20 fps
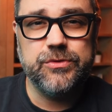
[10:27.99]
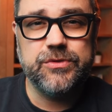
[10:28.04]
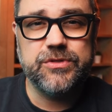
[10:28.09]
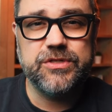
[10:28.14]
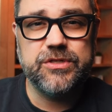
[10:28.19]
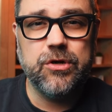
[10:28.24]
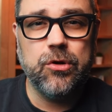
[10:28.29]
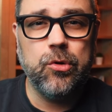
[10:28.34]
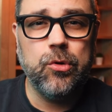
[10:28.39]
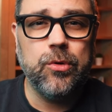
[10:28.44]

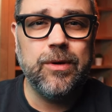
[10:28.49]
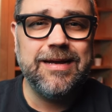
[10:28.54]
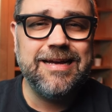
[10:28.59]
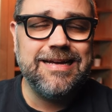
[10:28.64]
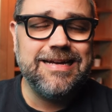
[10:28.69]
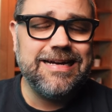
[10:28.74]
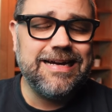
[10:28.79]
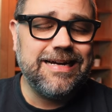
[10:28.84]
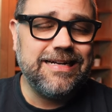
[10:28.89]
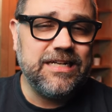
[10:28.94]
So
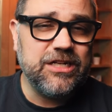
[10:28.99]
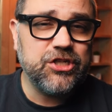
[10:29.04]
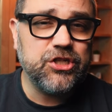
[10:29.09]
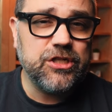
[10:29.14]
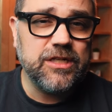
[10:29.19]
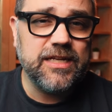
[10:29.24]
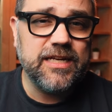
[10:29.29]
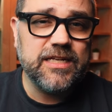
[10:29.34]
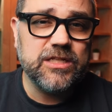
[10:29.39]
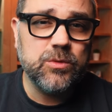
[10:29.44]

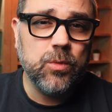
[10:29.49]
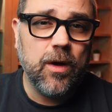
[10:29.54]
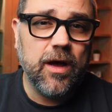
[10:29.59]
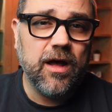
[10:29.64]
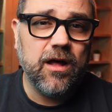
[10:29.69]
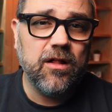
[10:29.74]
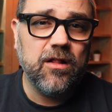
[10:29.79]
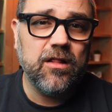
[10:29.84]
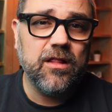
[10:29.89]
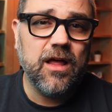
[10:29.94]
additionally as
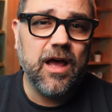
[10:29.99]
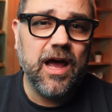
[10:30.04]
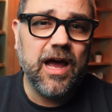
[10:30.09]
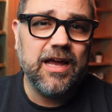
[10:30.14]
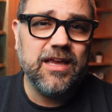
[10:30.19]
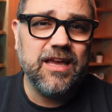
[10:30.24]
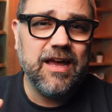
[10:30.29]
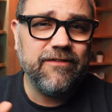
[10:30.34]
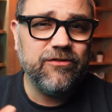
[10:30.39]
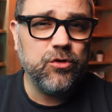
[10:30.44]
well, uh,
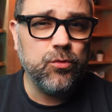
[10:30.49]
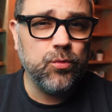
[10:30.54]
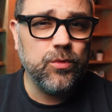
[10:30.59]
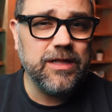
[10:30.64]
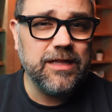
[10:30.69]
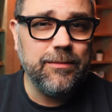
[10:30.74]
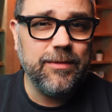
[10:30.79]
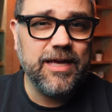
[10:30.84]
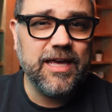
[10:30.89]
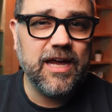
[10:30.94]
you have to
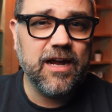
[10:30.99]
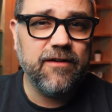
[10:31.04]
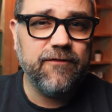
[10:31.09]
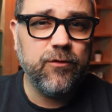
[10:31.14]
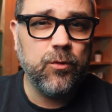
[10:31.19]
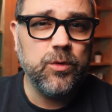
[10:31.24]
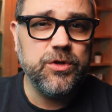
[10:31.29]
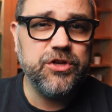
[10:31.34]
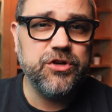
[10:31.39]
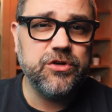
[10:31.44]
really be
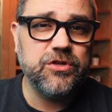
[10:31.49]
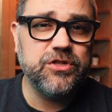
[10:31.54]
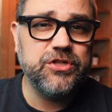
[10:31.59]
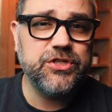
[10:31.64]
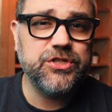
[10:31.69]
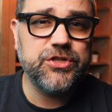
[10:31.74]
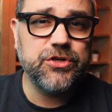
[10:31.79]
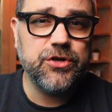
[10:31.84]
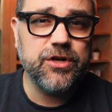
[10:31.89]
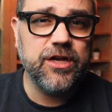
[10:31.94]
careful when you're
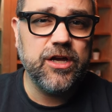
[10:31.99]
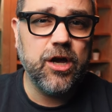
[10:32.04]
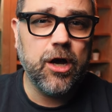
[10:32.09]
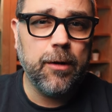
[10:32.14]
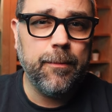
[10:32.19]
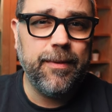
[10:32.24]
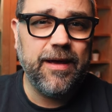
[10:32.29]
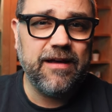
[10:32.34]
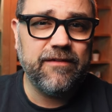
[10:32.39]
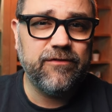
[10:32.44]
inserting
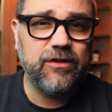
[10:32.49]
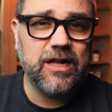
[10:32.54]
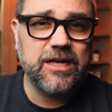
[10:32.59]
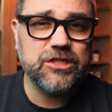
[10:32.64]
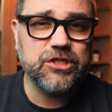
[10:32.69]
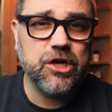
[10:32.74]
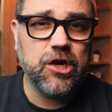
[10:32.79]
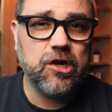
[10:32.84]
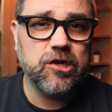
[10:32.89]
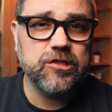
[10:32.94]
compact
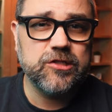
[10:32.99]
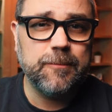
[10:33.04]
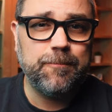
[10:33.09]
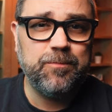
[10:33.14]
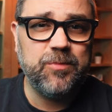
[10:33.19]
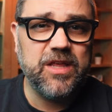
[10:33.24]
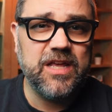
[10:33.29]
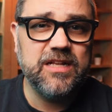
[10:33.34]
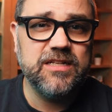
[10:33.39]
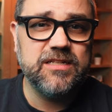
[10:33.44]
flash cards
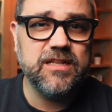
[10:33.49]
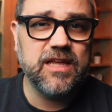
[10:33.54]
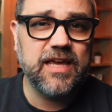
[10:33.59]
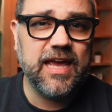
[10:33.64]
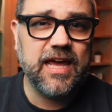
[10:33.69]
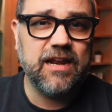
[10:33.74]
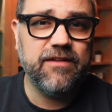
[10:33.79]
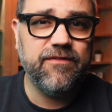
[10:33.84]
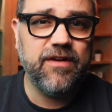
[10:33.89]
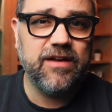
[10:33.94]
into the
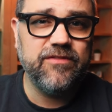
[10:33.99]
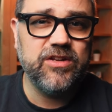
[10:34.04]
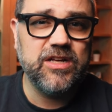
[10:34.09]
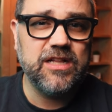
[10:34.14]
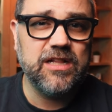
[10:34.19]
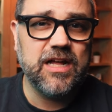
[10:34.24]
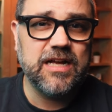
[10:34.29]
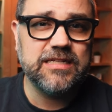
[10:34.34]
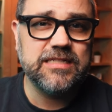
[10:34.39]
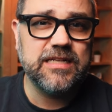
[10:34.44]
Canon 5D
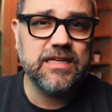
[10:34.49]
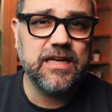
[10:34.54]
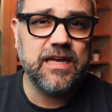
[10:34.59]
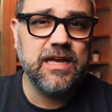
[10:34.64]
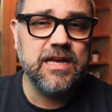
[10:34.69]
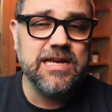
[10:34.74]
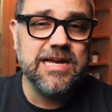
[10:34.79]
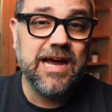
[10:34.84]
Classic.